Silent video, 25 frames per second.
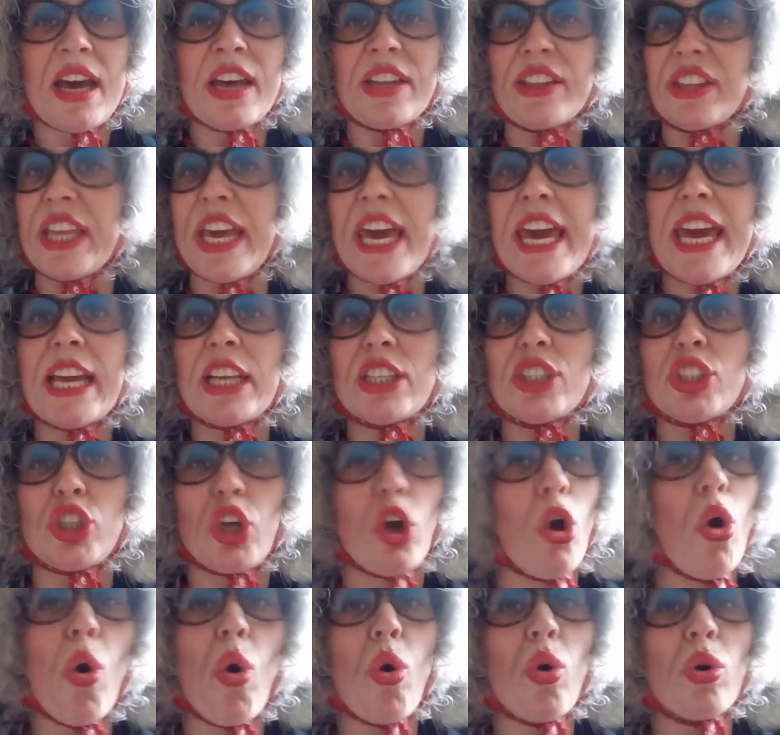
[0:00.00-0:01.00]
They
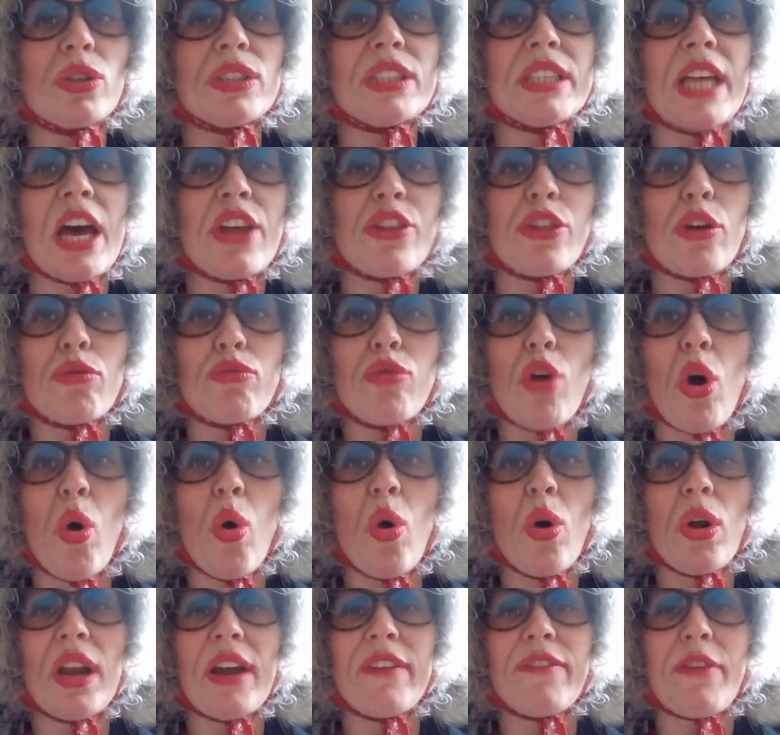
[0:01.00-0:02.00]
chose the
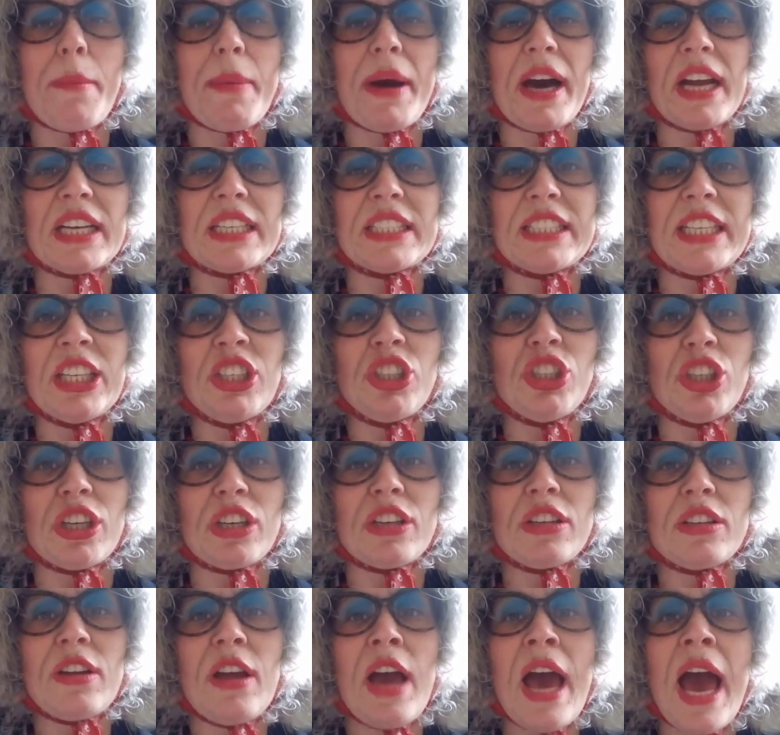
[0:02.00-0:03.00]
role of a
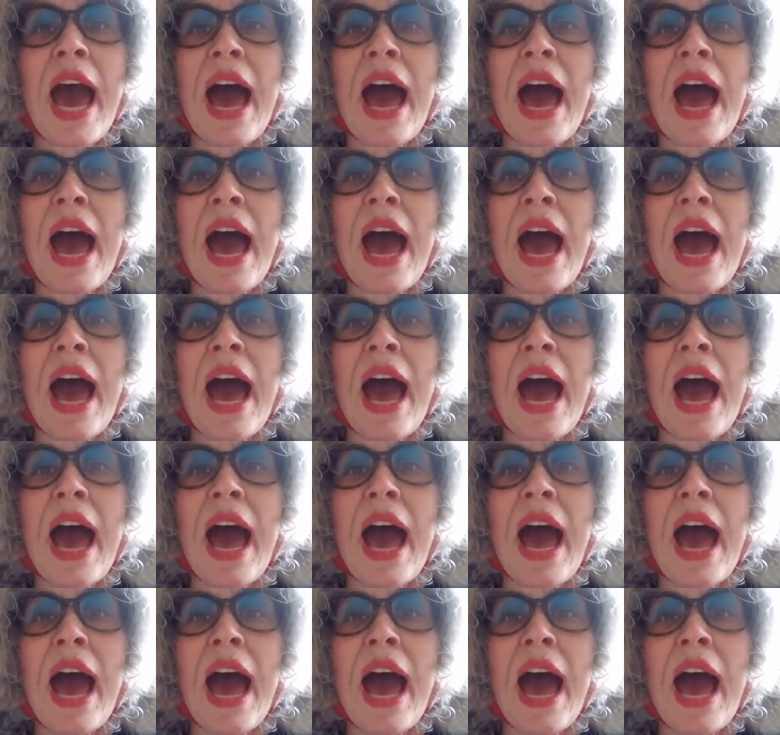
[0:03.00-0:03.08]
politician,